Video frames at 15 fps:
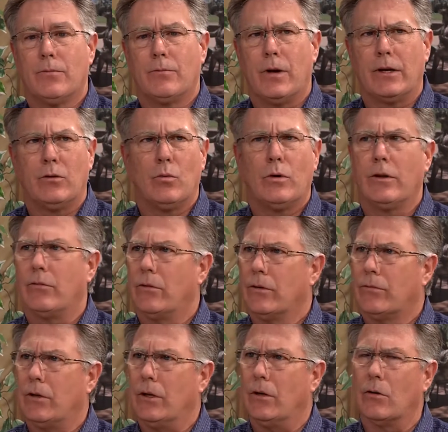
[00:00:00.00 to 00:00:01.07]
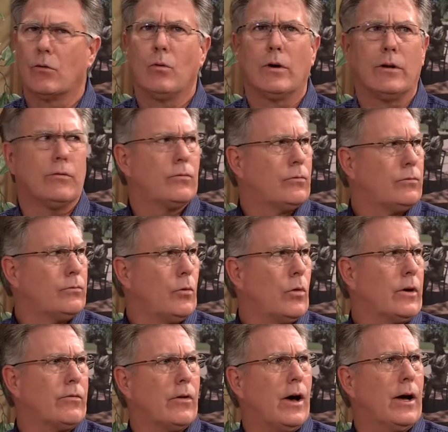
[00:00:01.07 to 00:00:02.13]
by 2050 or
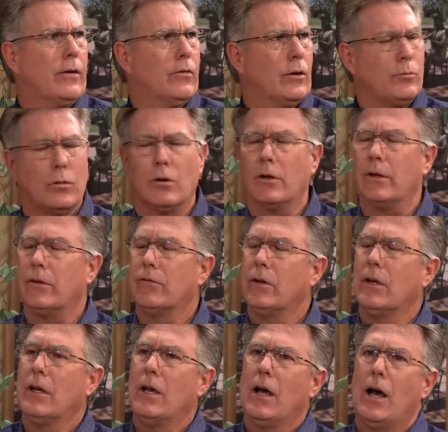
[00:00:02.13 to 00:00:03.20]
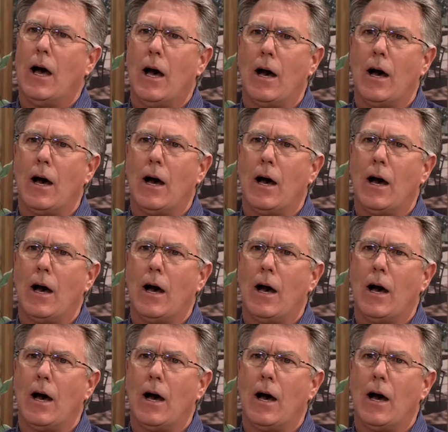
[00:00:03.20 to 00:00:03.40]
2045, I believe. That's correct.